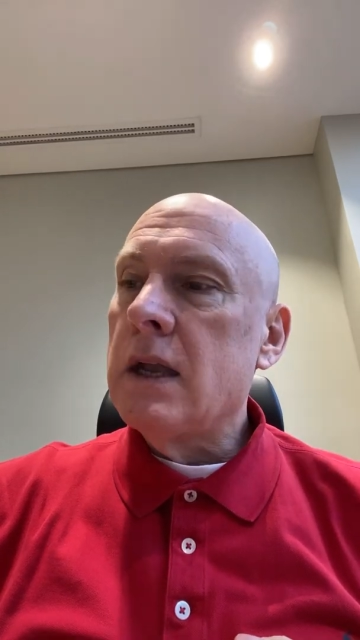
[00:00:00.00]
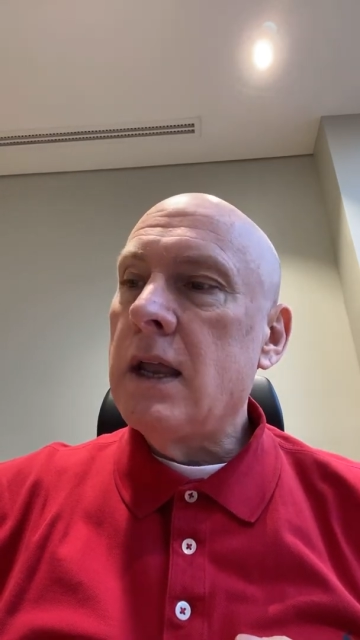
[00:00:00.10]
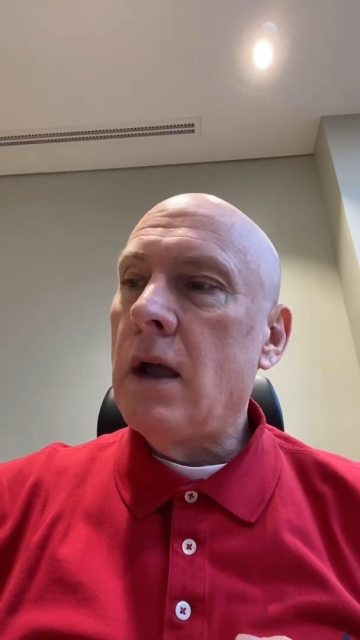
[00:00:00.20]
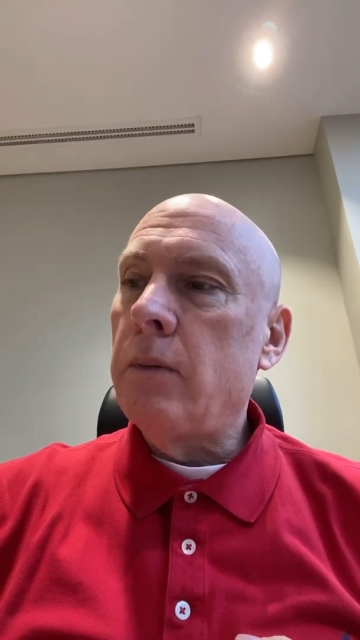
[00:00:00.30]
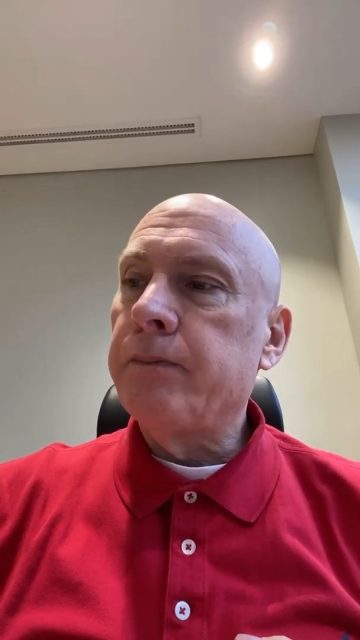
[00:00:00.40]

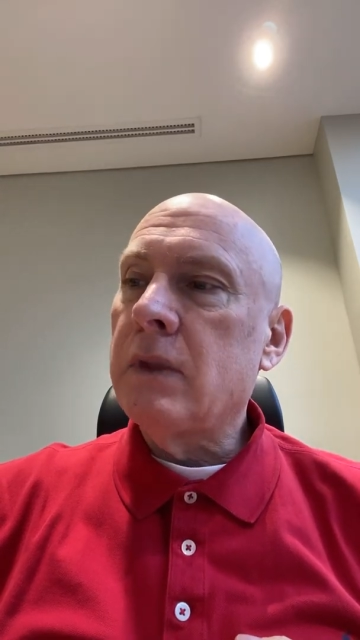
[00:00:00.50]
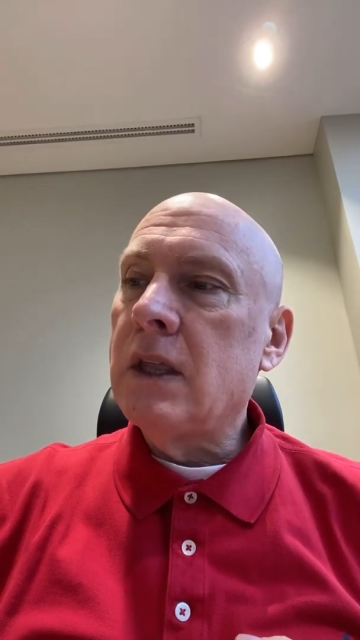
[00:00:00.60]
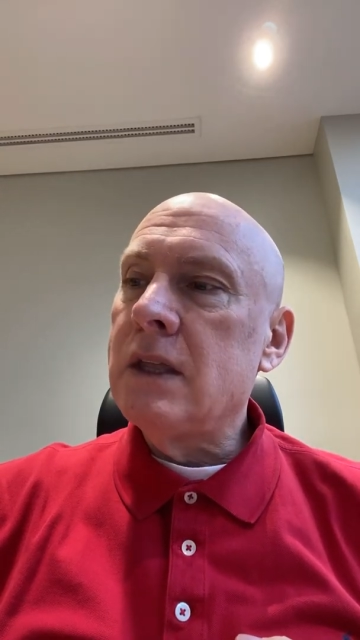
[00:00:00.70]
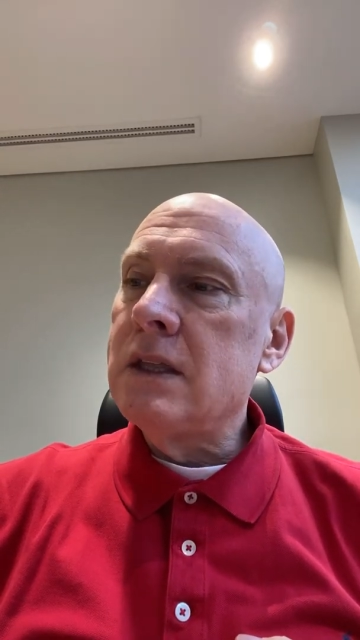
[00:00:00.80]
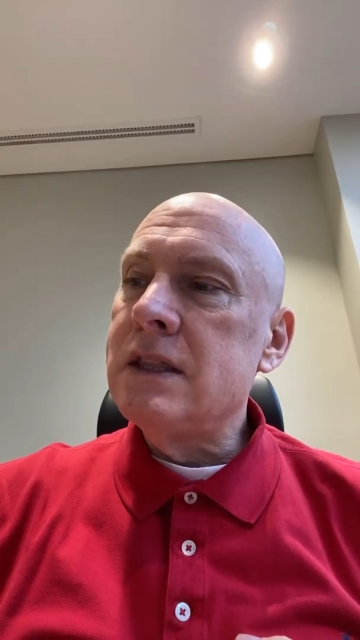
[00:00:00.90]
Now,
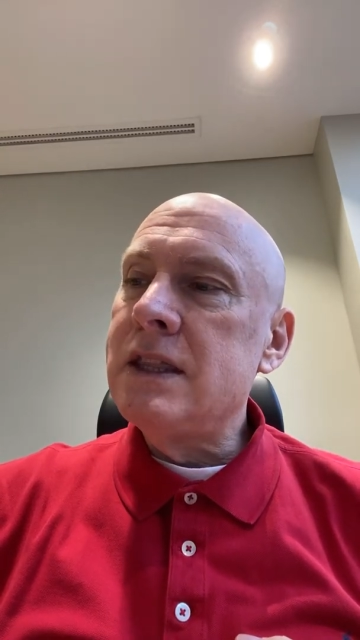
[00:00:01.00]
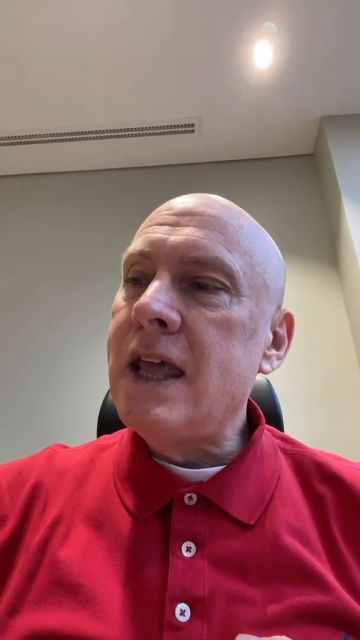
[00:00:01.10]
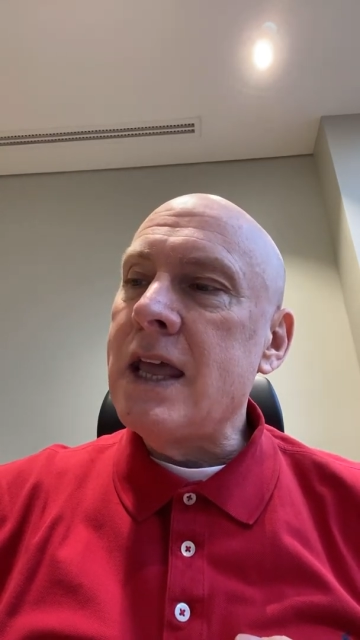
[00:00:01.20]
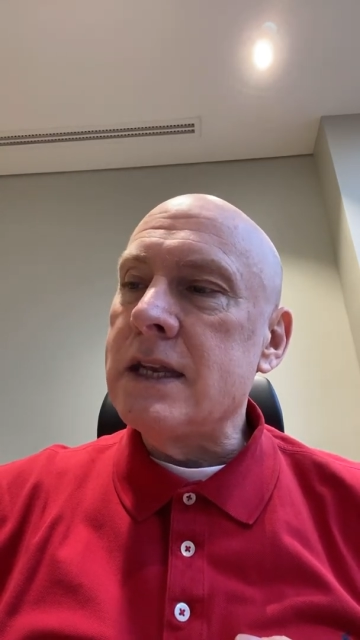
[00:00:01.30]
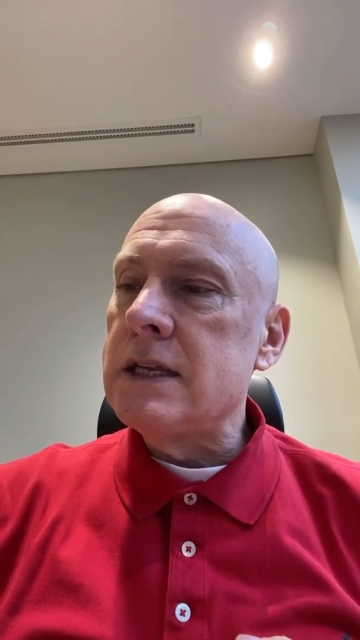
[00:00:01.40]

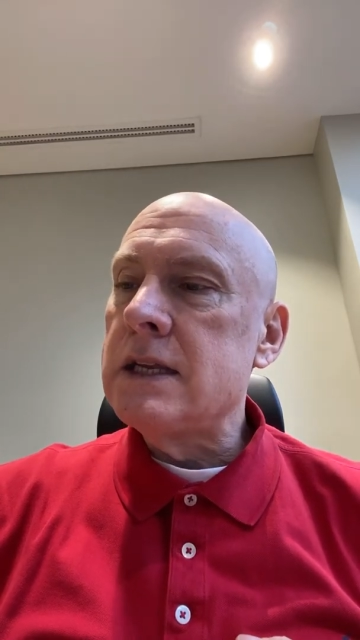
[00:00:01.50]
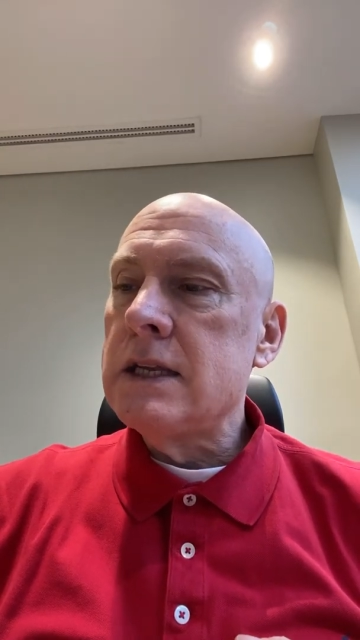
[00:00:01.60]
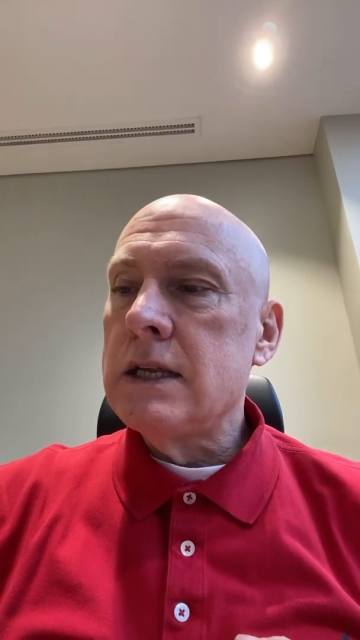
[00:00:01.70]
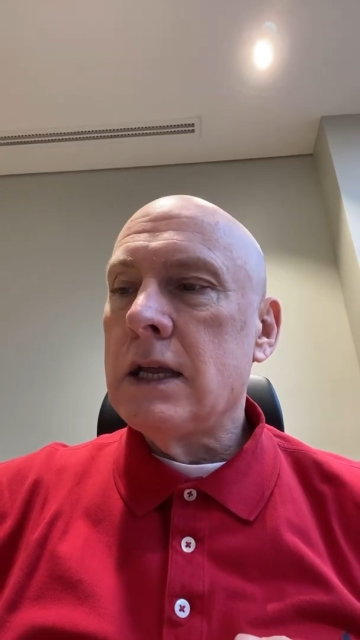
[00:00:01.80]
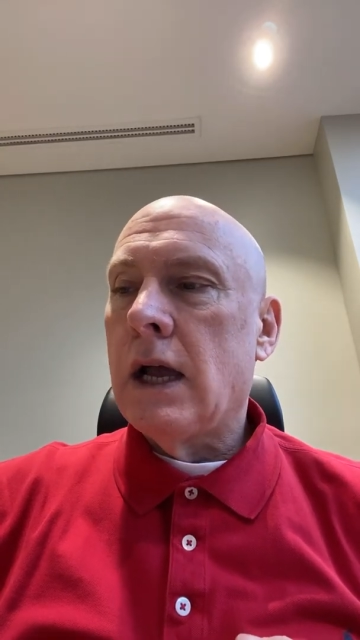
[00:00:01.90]
then
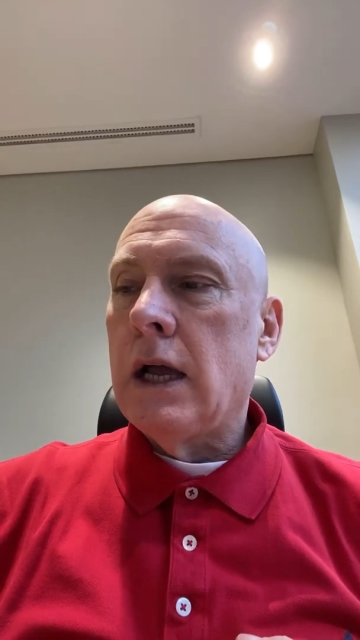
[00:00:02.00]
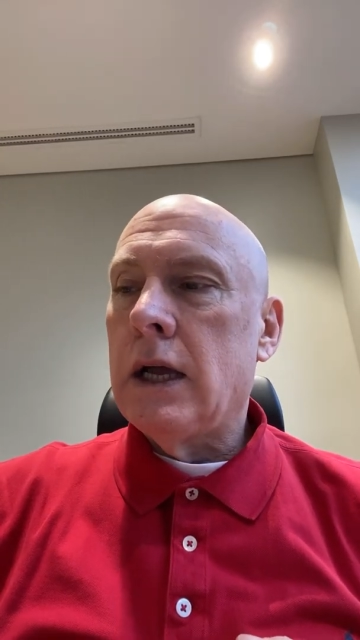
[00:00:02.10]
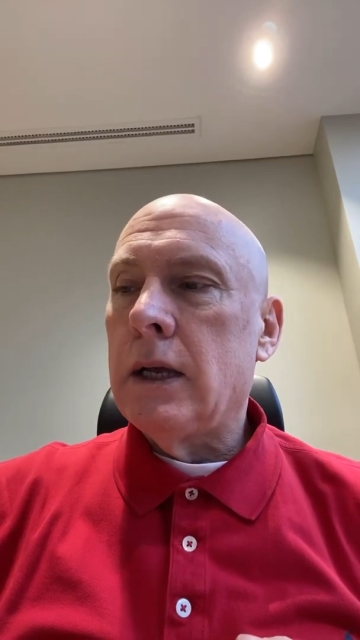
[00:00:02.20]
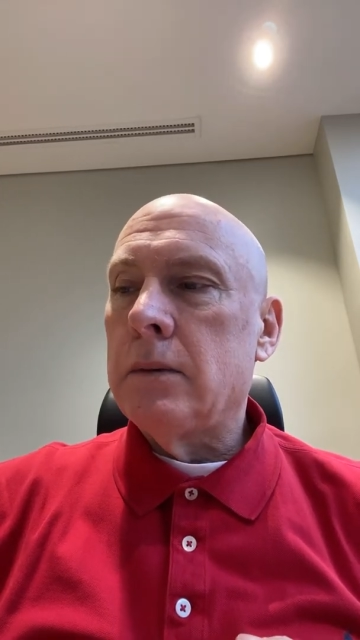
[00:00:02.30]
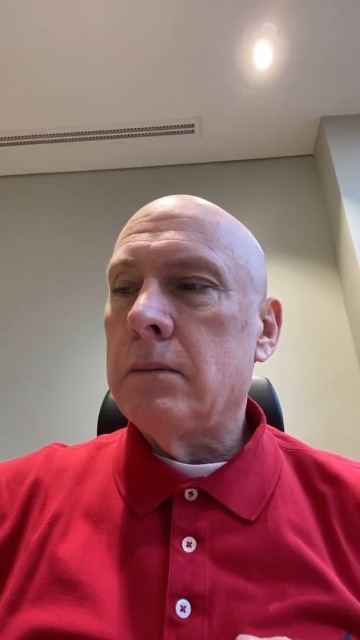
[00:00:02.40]

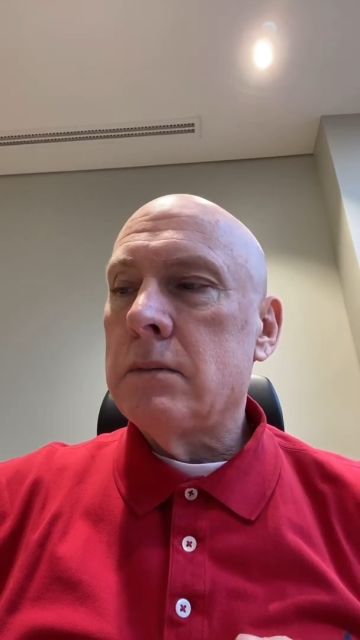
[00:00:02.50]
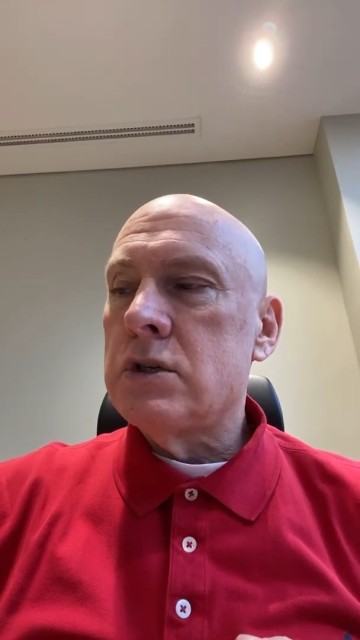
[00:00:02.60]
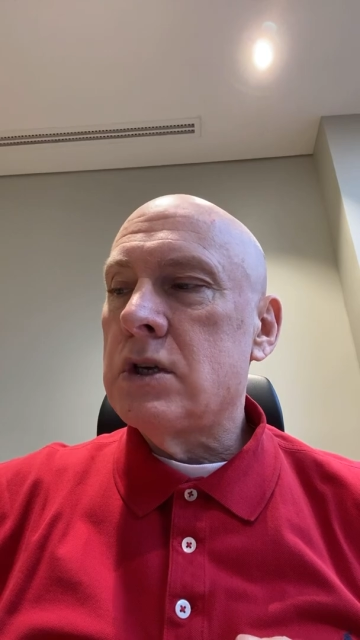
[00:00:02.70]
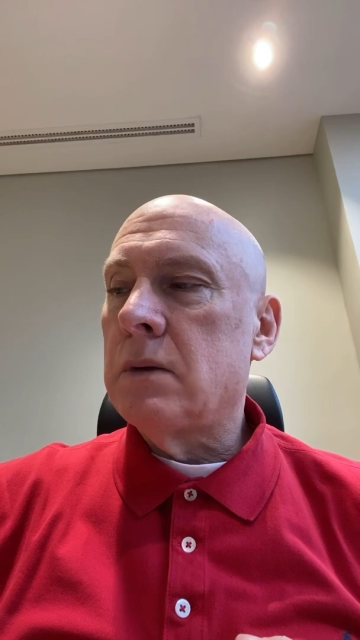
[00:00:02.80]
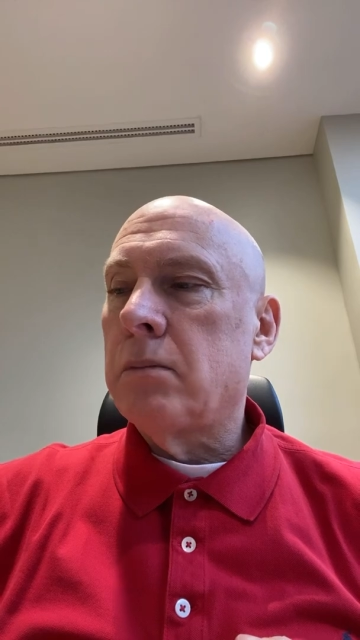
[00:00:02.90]

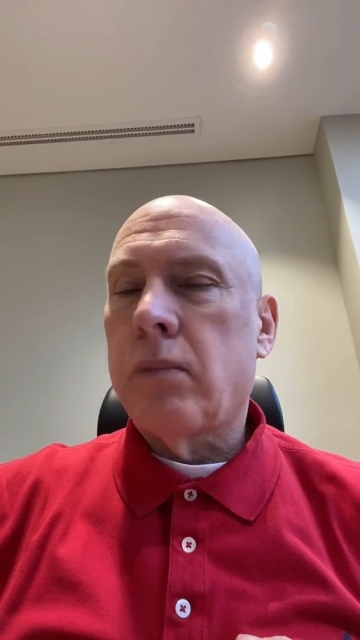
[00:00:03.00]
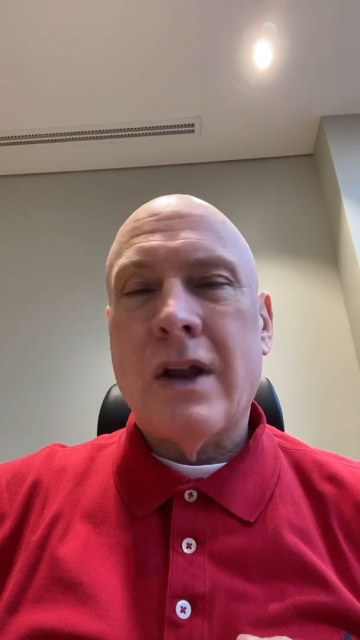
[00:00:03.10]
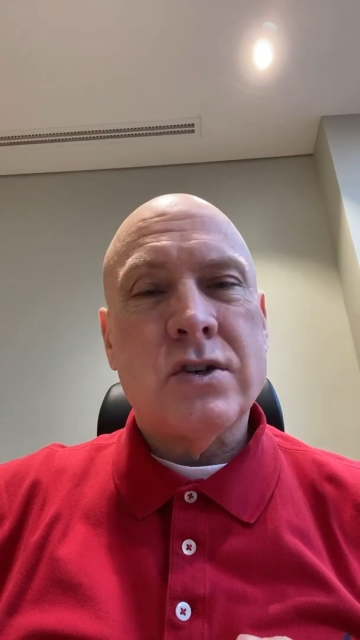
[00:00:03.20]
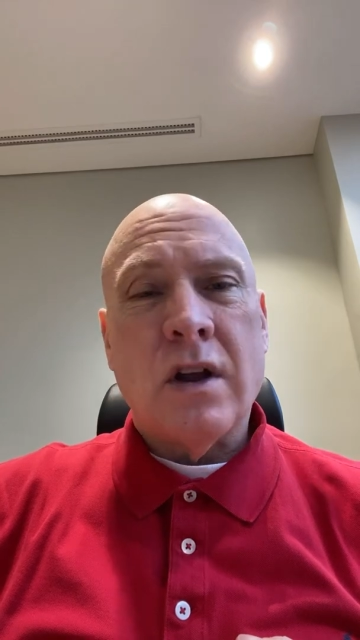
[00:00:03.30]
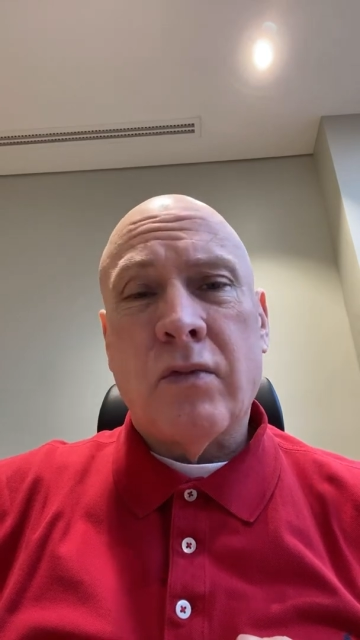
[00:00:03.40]
she
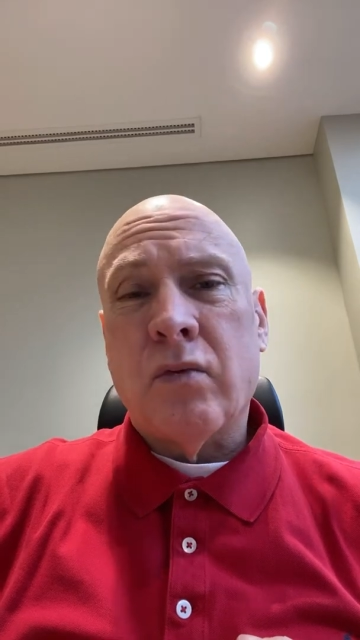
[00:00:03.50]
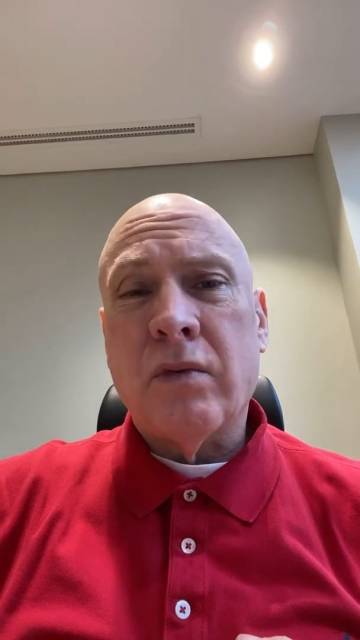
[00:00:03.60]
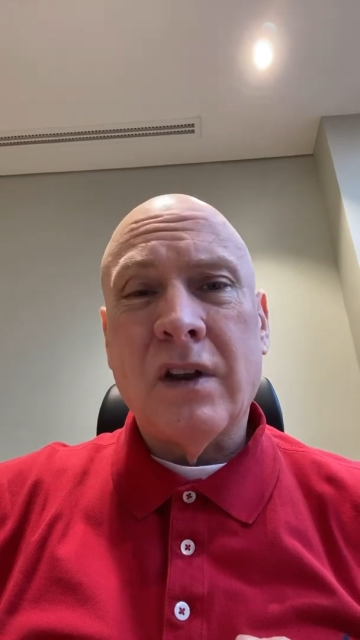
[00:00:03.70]
branched off,